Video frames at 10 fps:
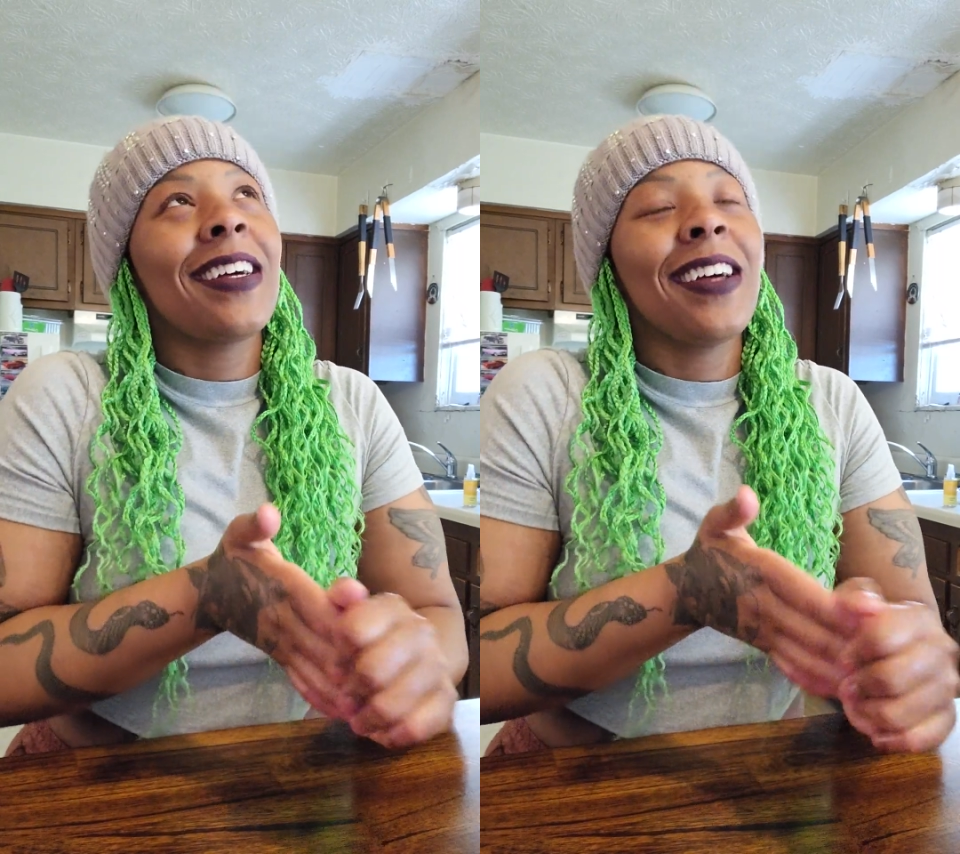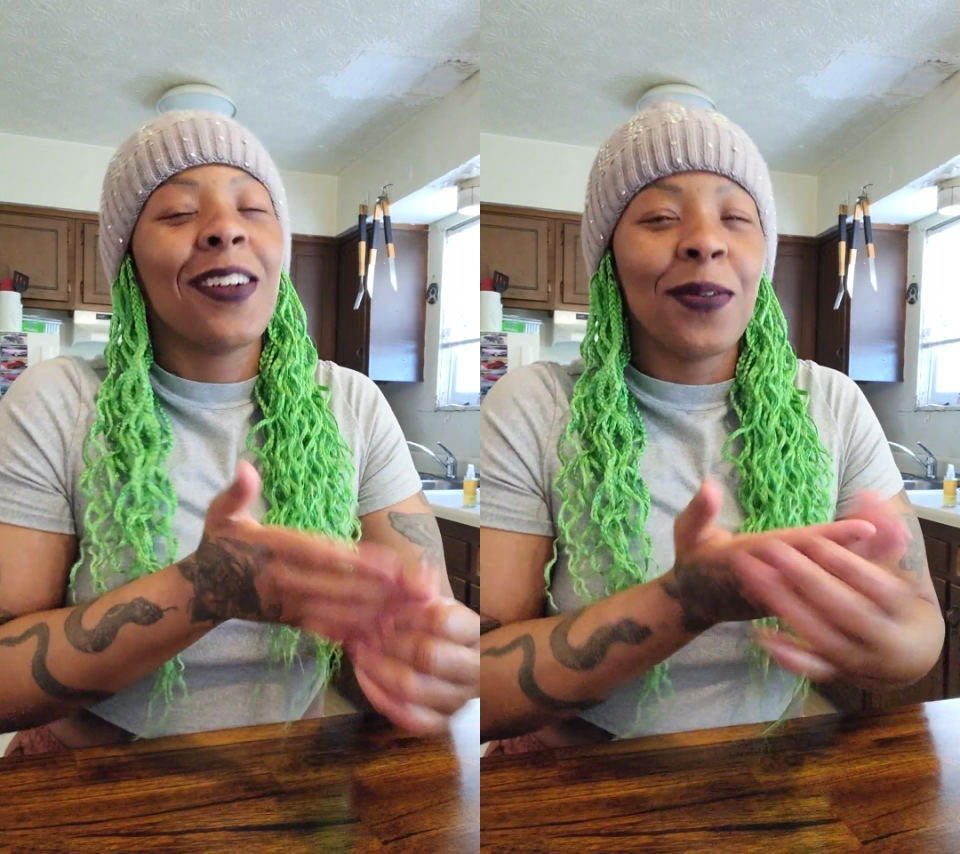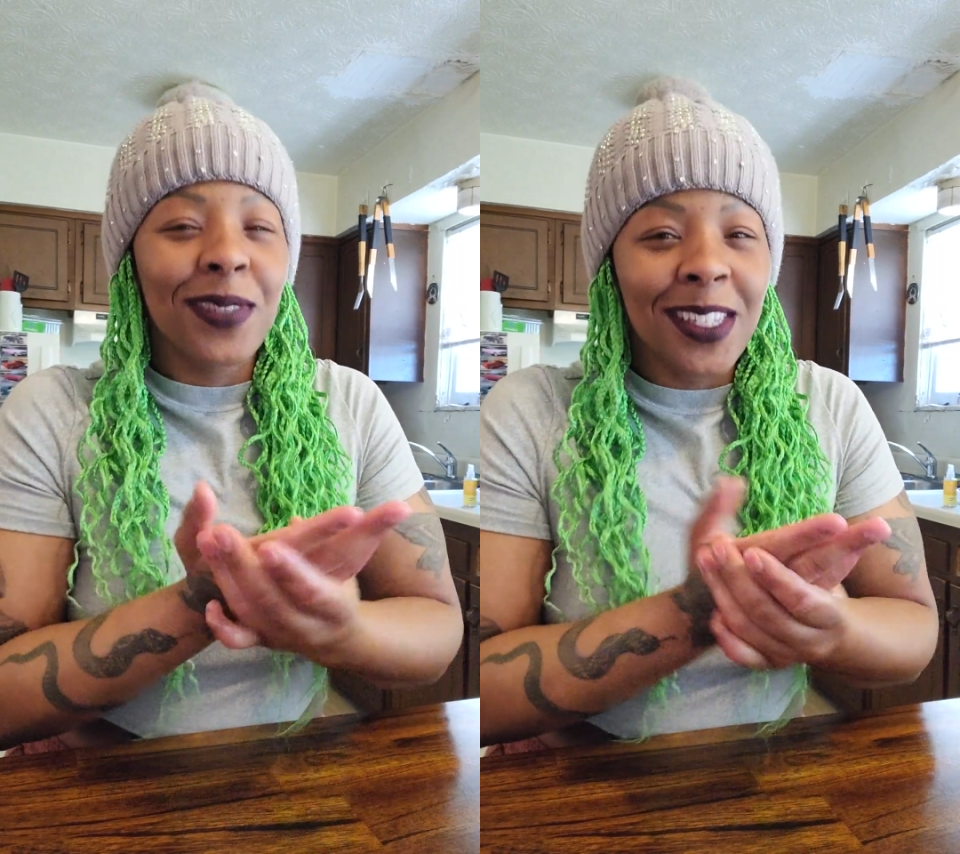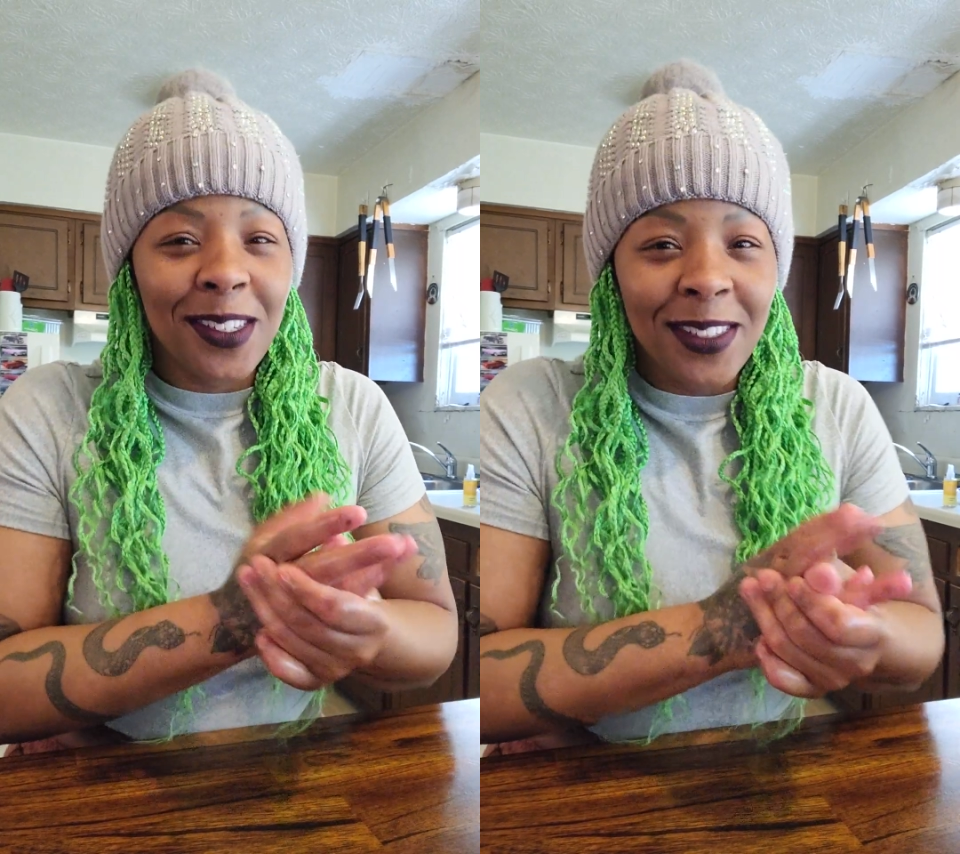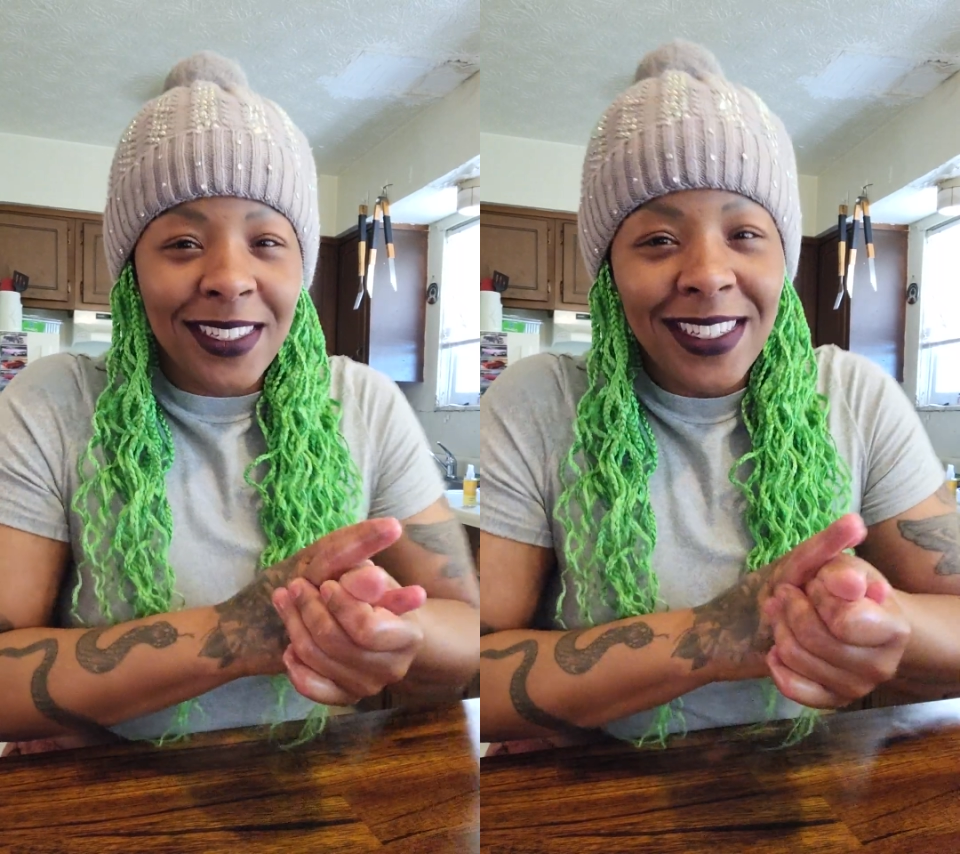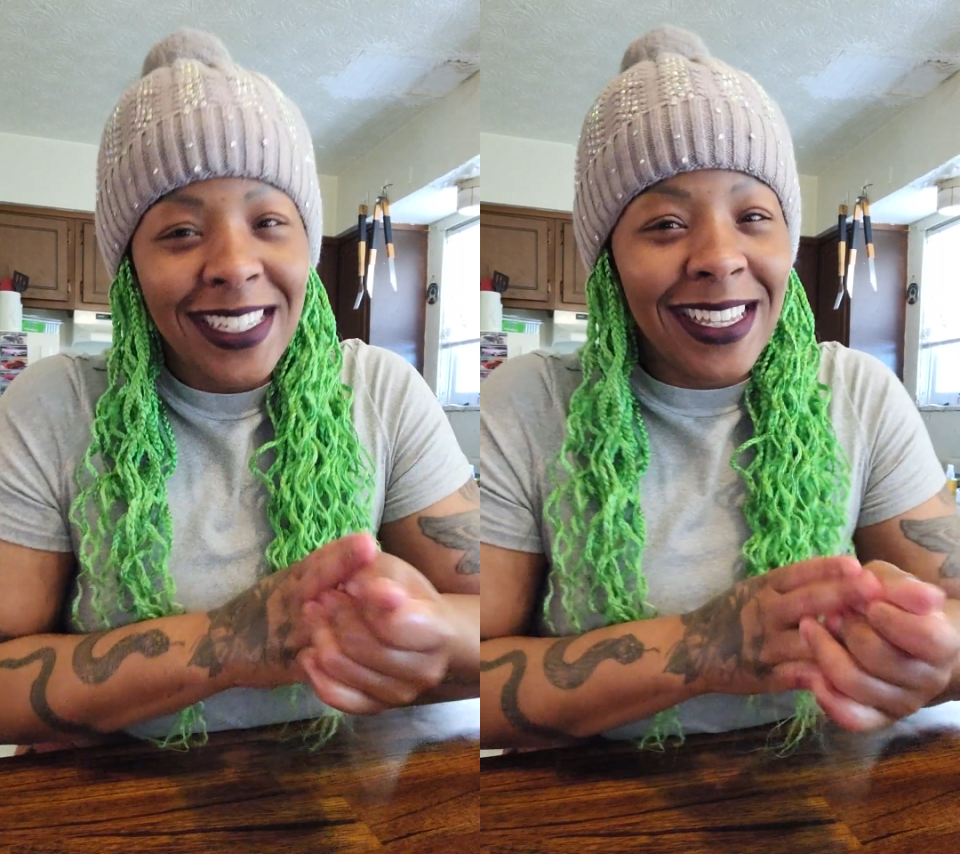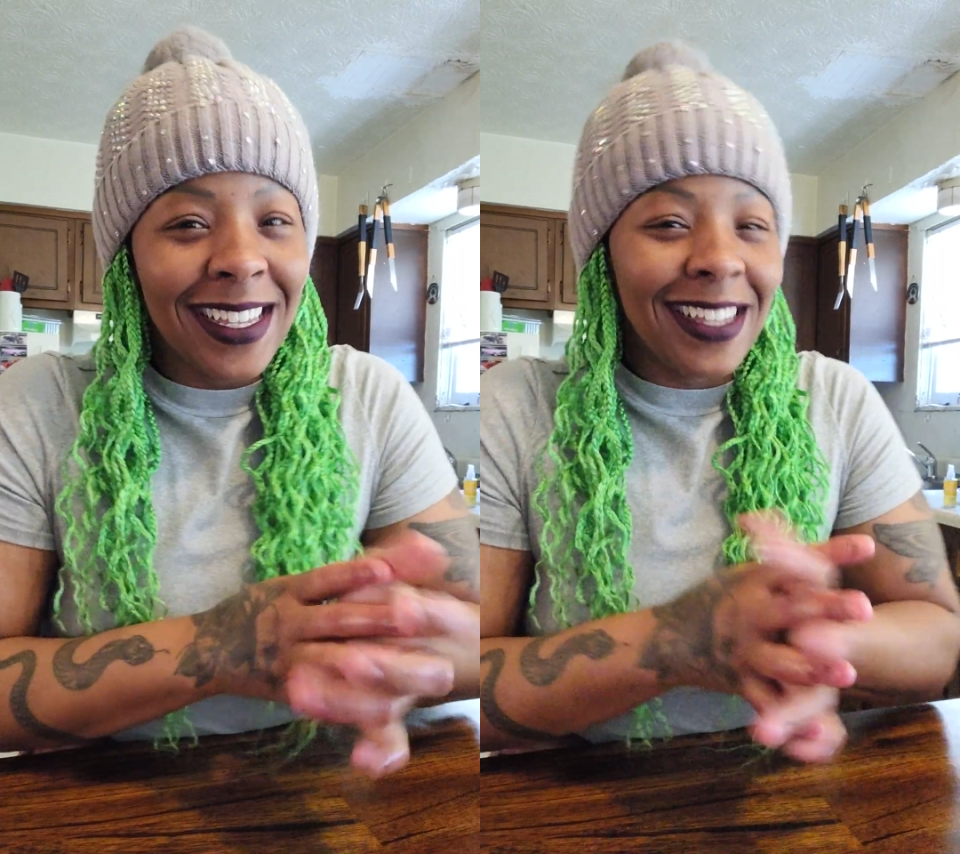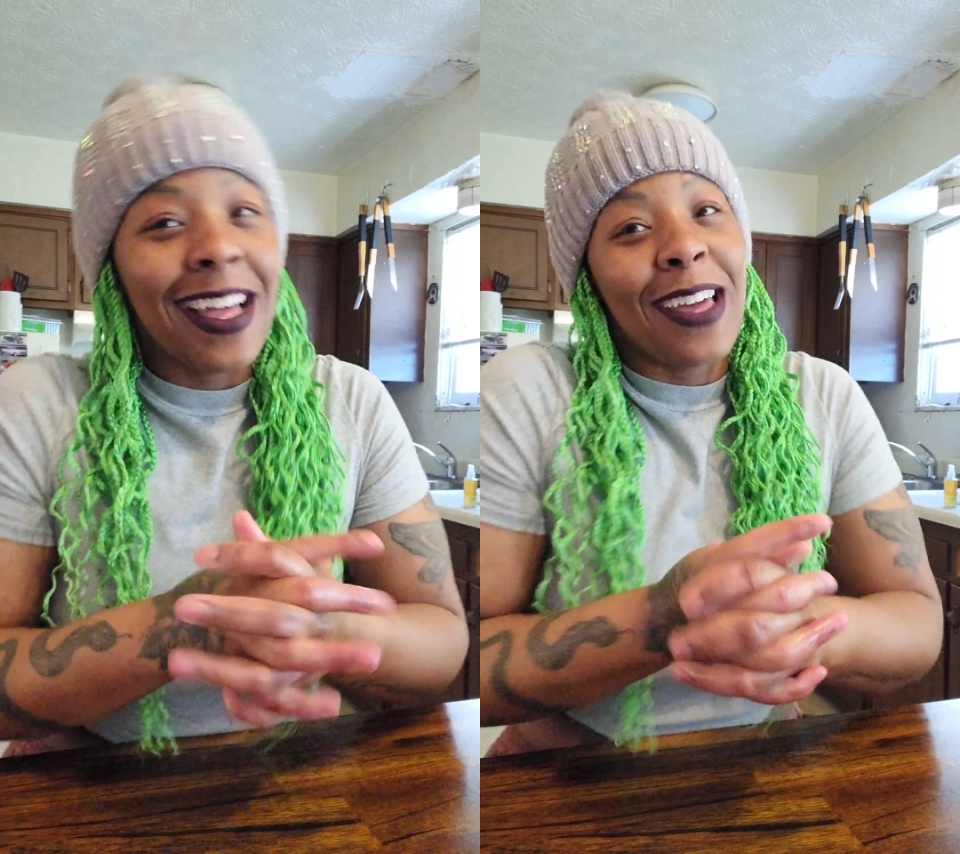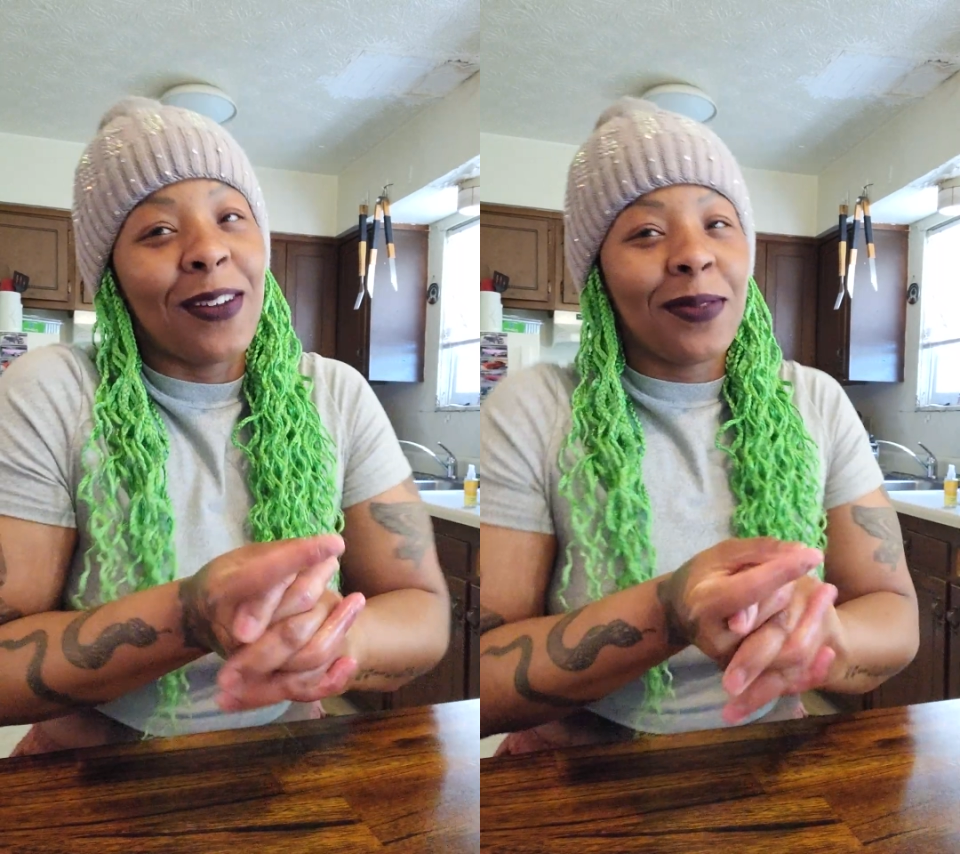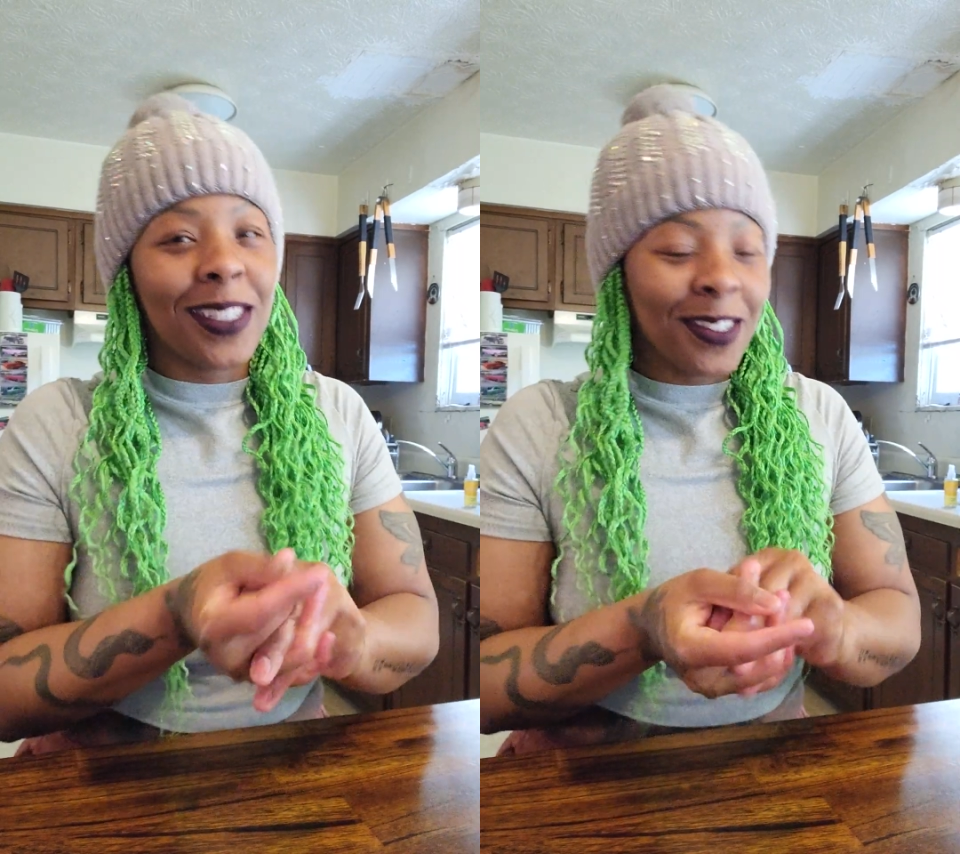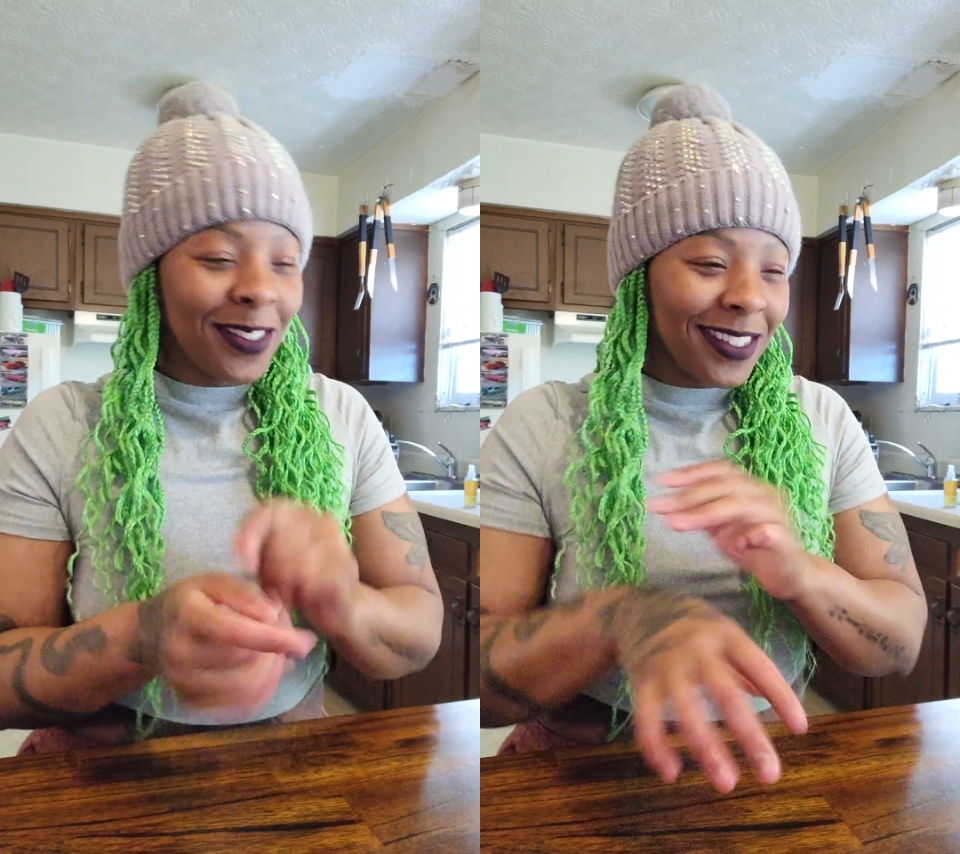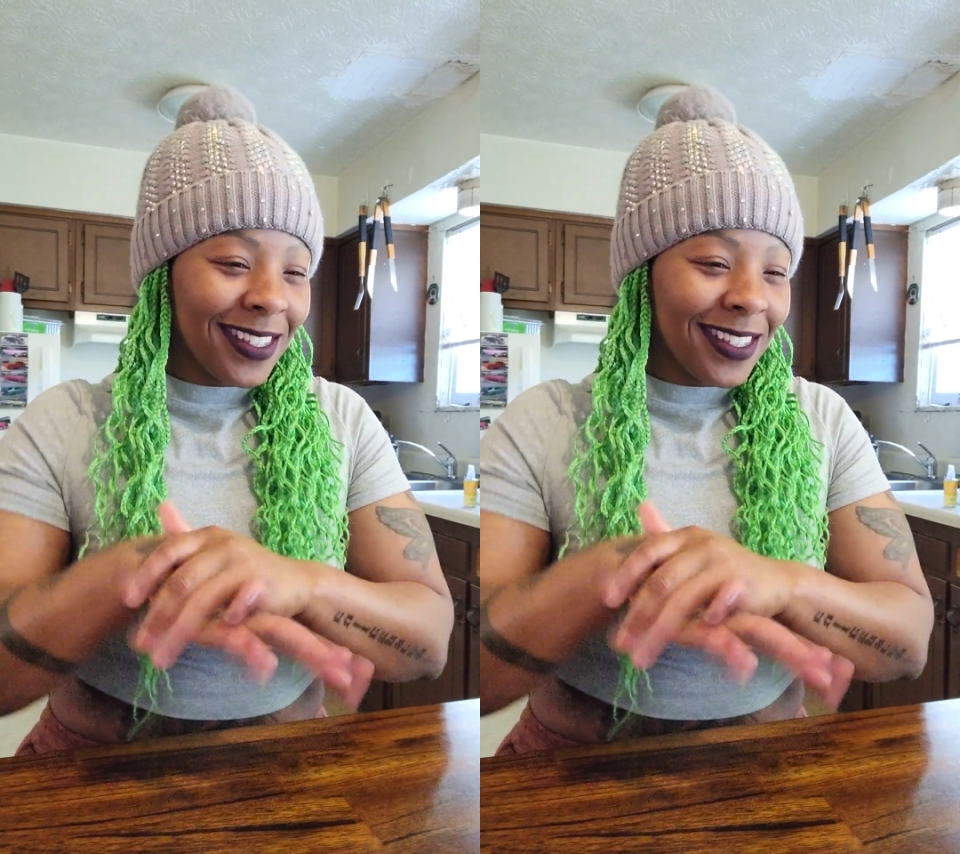I hope so. I hope so.